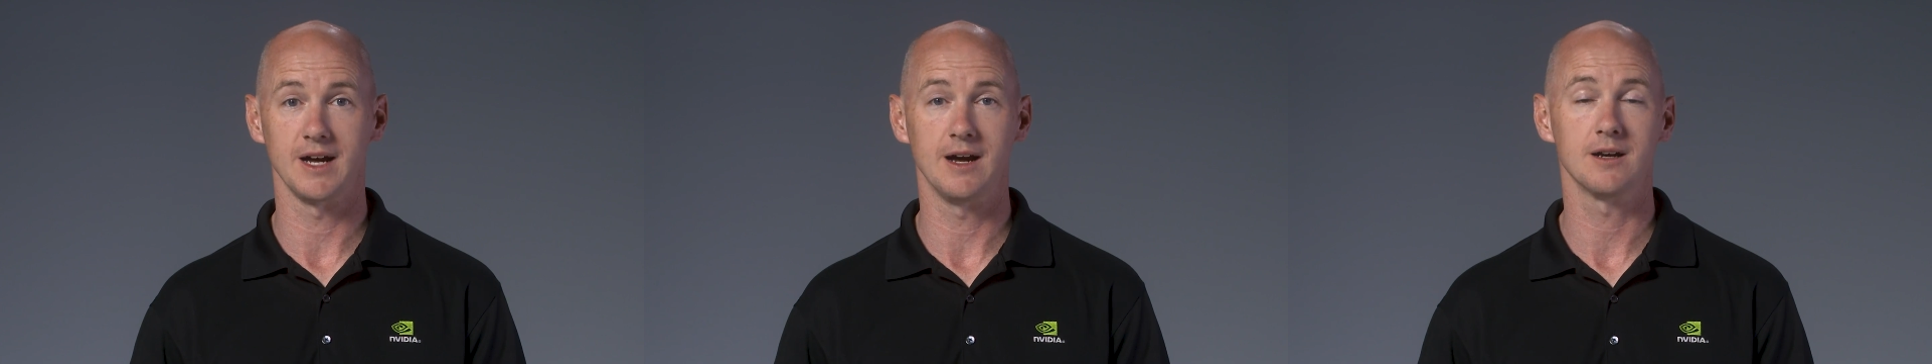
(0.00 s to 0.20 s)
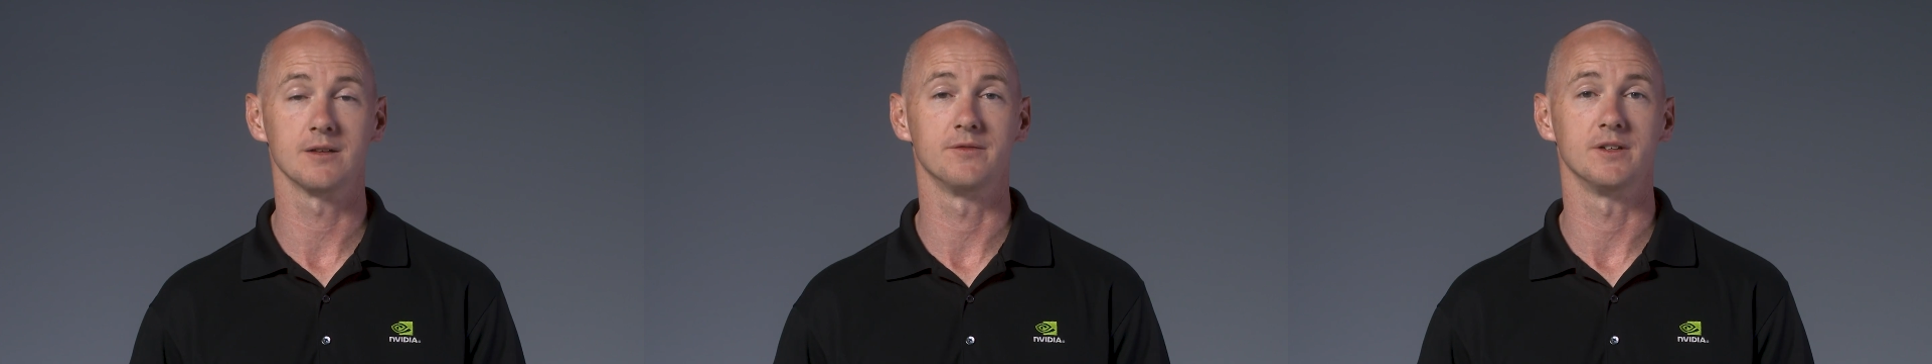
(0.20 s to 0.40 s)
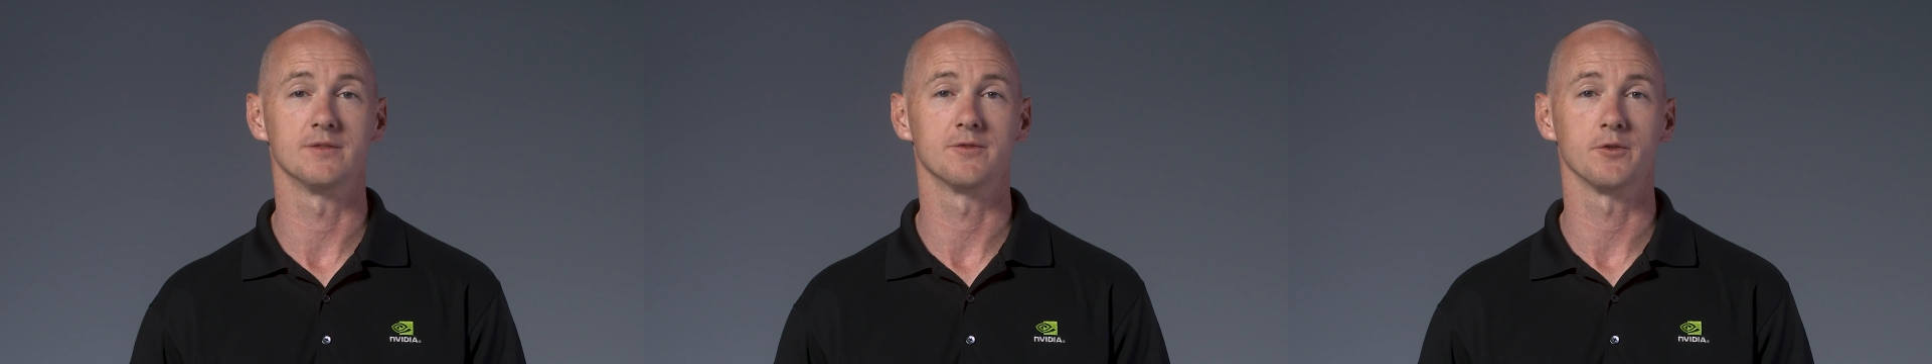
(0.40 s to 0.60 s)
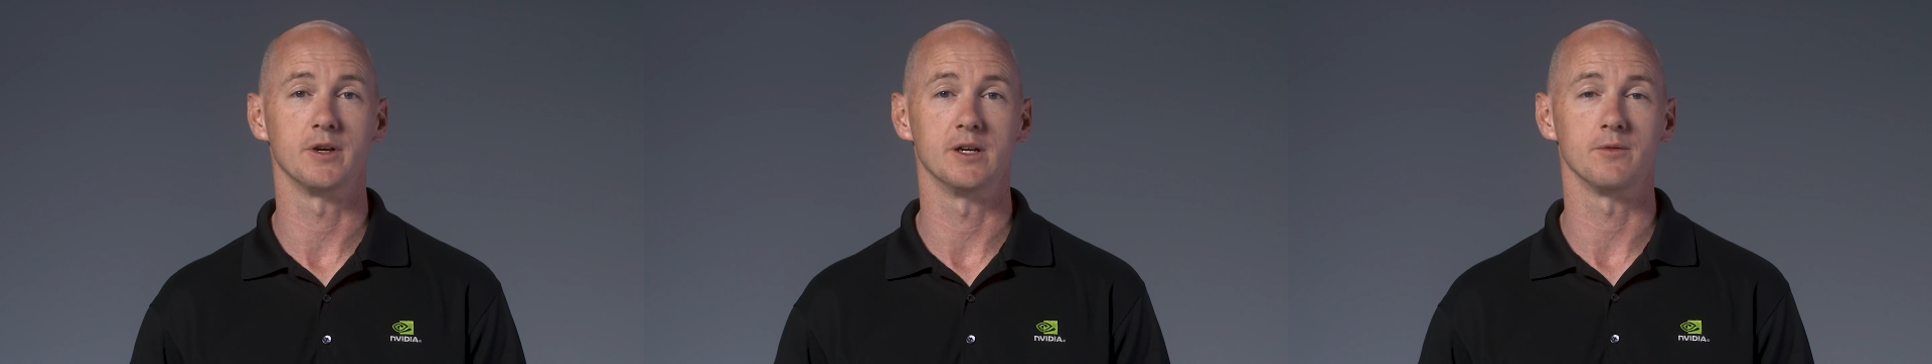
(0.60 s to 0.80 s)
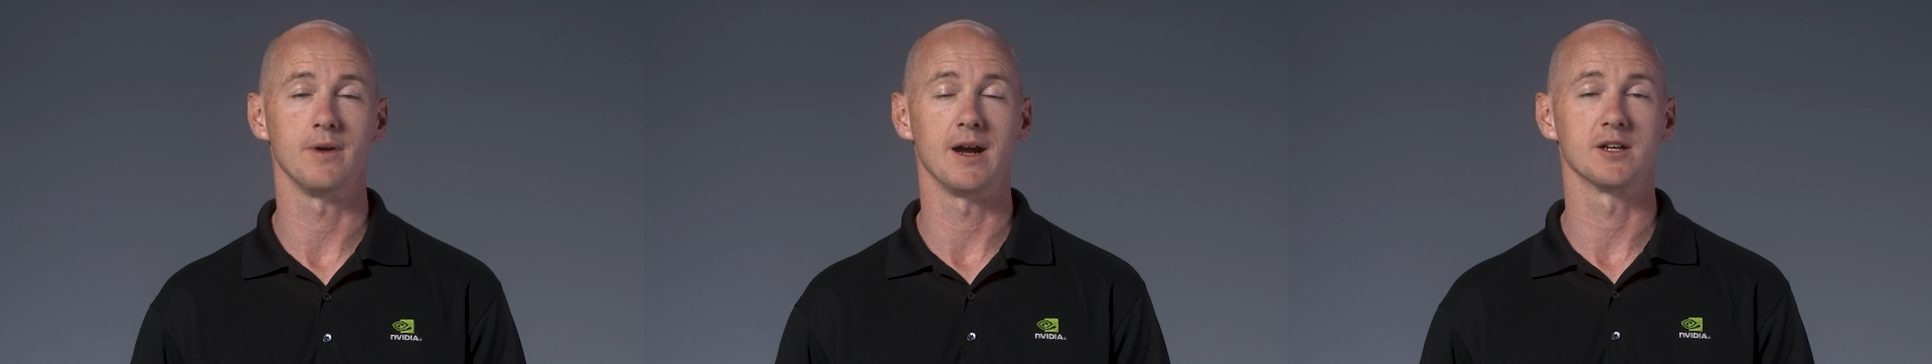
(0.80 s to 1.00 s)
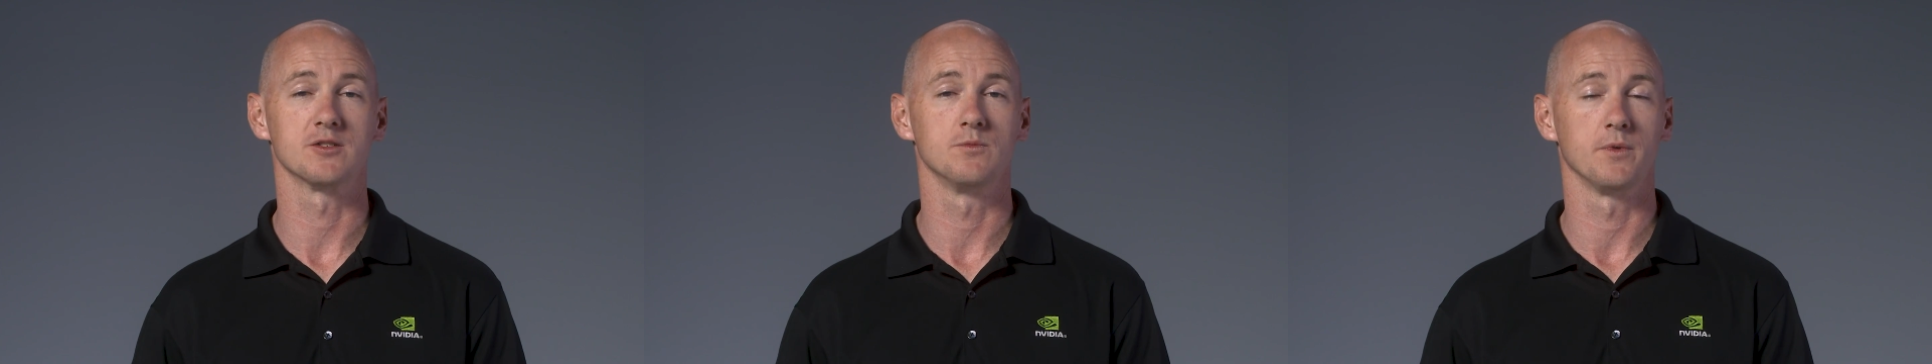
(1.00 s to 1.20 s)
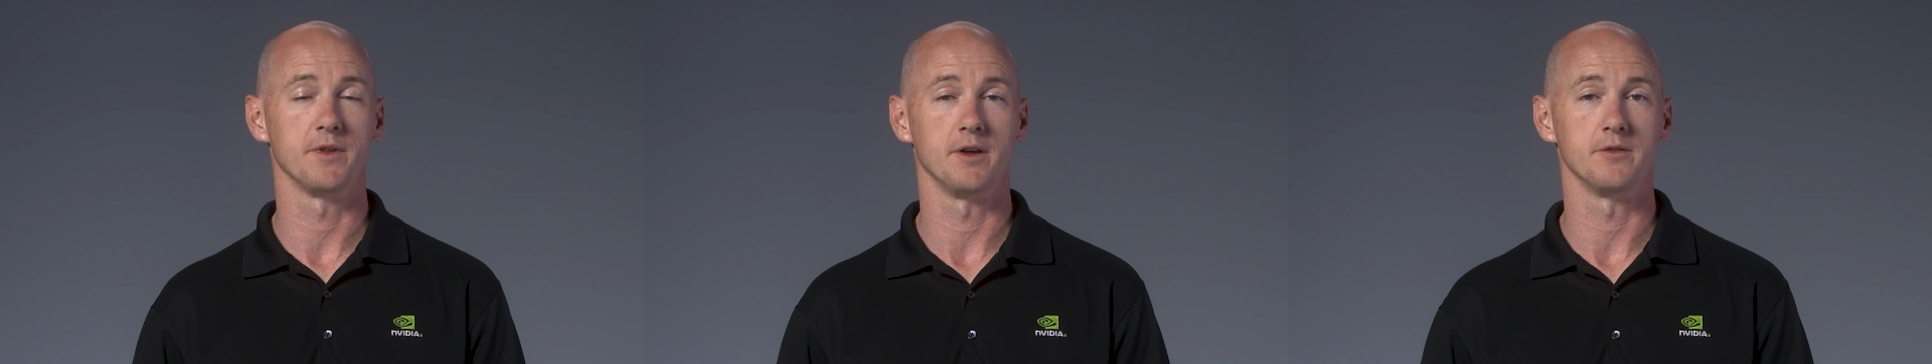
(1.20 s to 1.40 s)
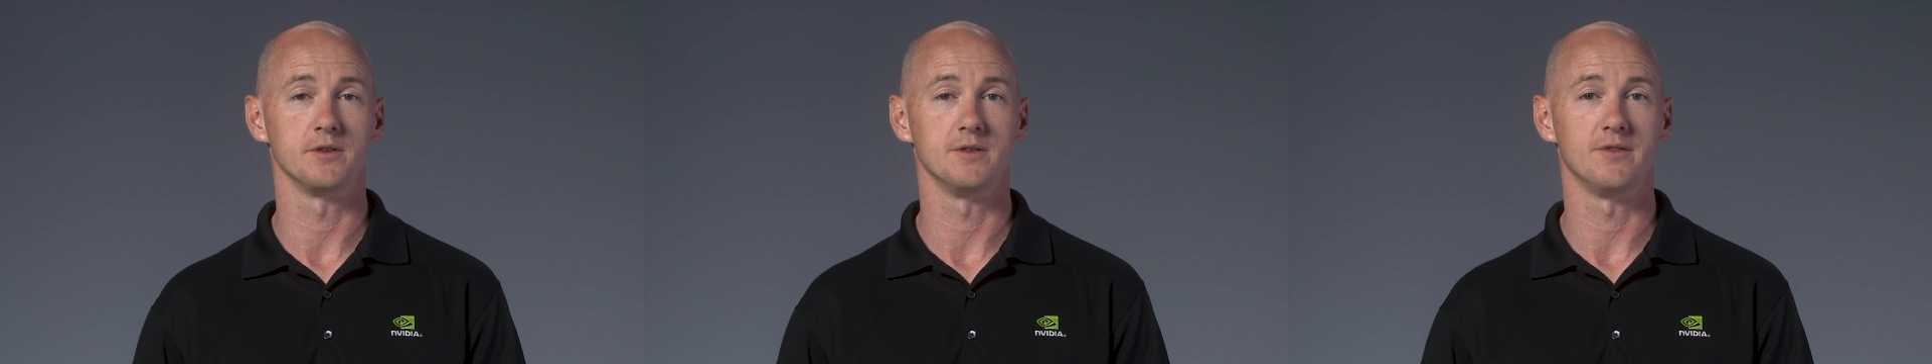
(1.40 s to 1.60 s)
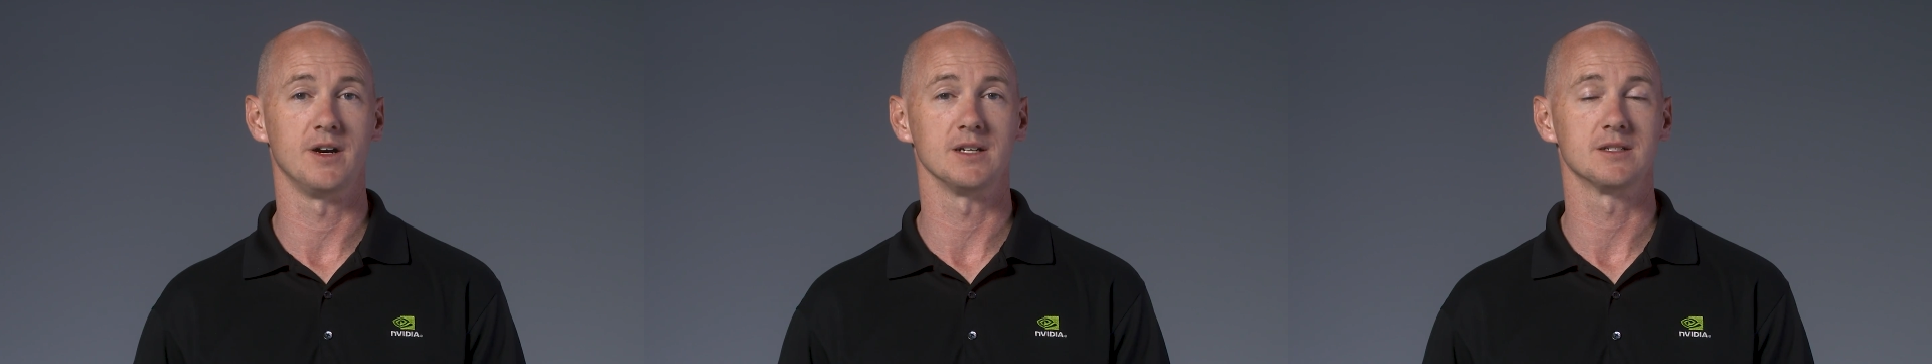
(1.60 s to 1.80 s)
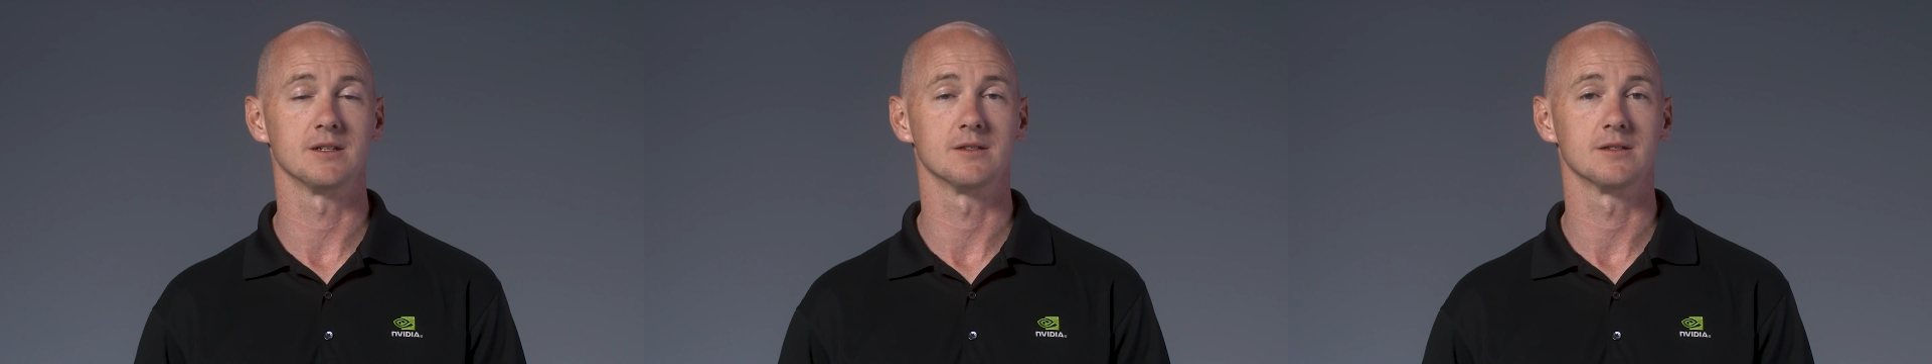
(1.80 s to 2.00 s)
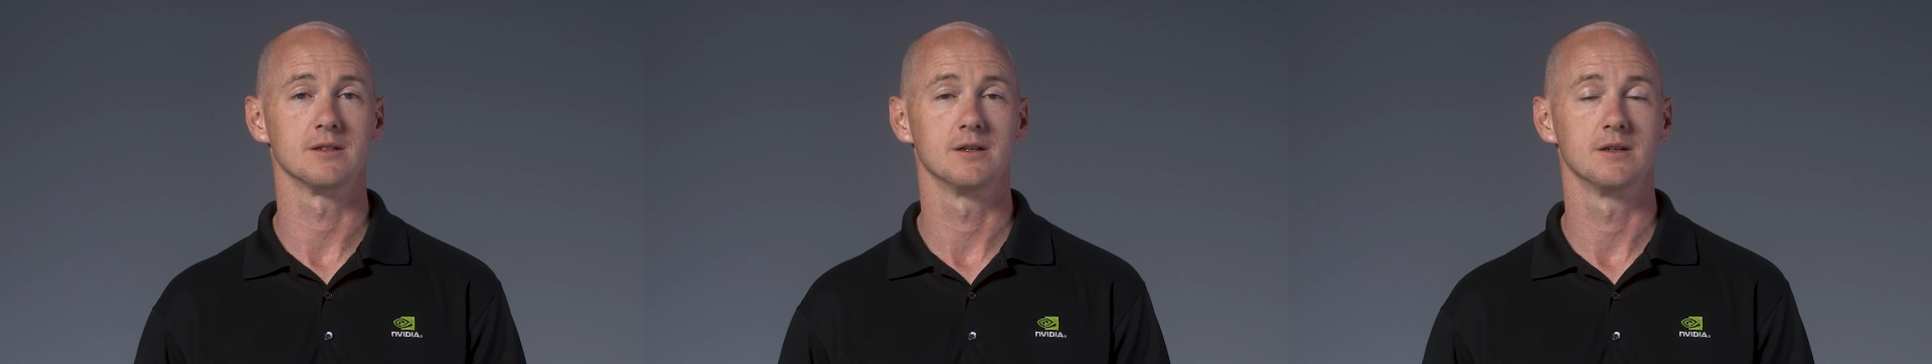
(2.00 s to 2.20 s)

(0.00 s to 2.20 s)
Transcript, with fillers: out of it for interaction with other devices.